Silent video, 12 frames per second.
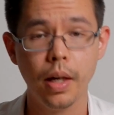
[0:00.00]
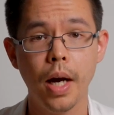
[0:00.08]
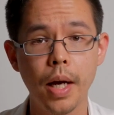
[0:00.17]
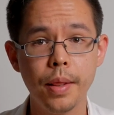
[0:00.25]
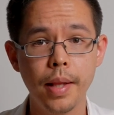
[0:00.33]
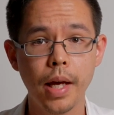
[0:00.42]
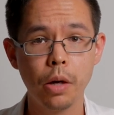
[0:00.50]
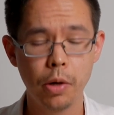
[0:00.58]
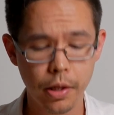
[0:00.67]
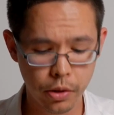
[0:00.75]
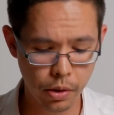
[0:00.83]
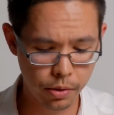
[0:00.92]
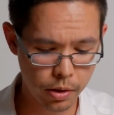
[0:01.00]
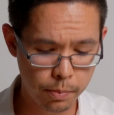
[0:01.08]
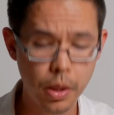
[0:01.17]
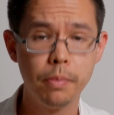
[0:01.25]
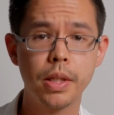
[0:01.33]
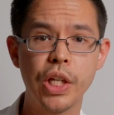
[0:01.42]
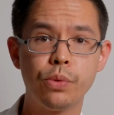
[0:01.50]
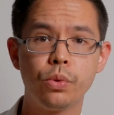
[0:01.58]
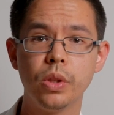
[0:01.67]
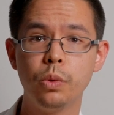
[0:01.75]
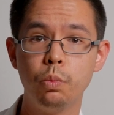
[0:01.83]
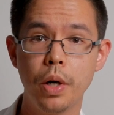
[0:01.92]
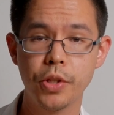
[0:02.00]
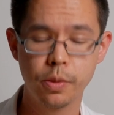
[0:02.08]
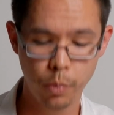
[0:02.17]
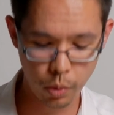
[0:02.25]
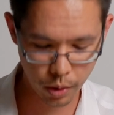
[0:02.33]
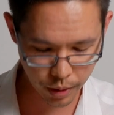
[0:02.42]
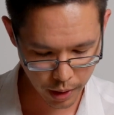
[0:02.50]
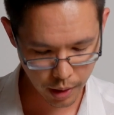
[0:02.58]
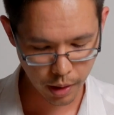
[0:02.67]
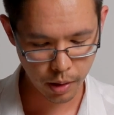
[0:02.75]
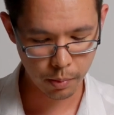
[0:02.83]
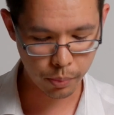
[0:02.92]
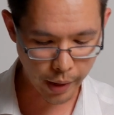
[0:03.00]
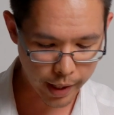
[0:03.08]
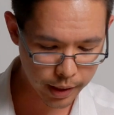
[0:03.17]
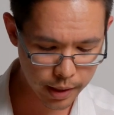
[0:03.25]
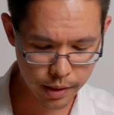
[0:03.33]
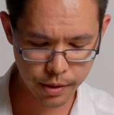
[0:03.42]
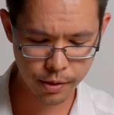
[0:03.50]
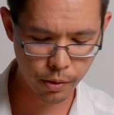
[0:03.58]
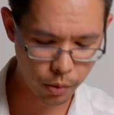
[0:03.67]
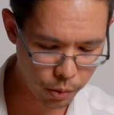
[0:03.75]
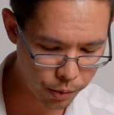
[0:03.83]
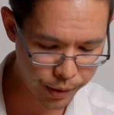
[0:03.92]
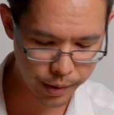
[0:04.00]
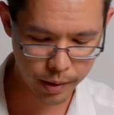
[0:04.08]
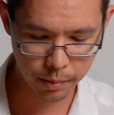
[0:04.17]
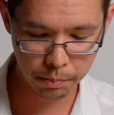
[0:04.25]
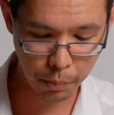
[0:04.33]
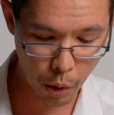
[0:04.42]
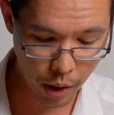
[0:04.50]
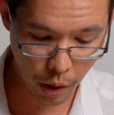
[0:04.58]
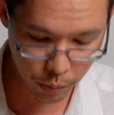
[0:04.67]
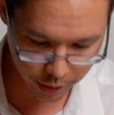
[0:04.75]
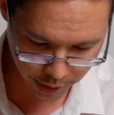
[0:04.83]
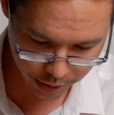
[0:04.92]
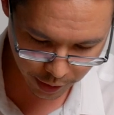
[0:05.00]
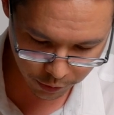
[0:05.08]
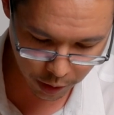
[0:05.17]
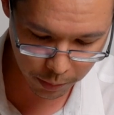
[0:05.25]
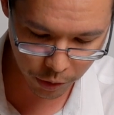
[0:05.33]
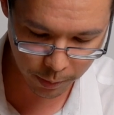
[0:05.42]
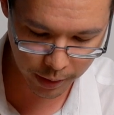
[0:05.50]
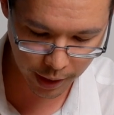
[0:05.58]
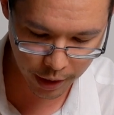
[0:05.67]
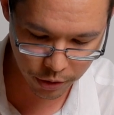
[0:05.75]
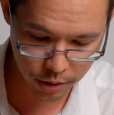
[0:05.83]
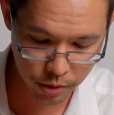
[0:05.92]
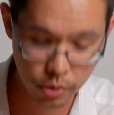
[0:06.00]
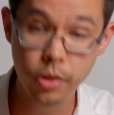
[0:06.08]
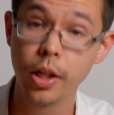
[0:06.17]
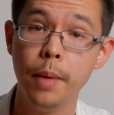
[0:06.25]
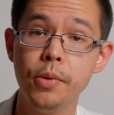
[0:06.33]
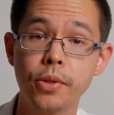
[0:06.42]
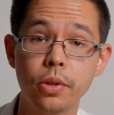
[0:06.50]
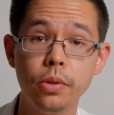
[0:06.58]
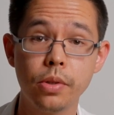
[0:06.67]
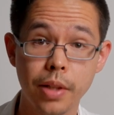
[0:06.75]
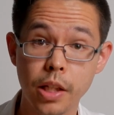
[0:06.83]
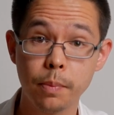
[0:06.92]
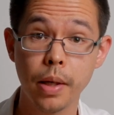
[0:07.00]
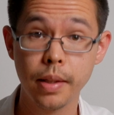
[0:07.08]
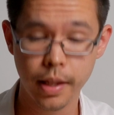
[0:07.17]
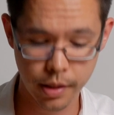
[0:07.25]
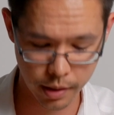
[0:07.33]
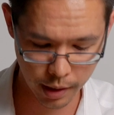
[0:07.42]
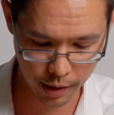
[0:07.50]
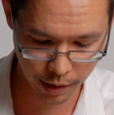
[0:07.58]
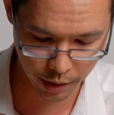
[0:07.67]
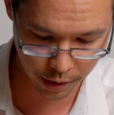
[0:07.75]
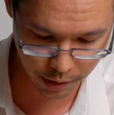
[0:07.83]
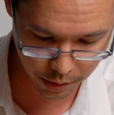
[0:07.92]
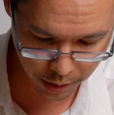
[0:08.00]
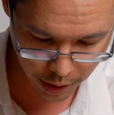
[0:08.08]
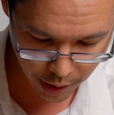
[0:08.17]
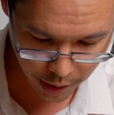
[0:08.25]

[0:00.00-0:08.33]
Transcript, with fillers: And uh, now I go through the BOMDAS rule once more. Brackets, order, oh, yes, I've got multiplication, two times two. So that's my next thing I gotta do.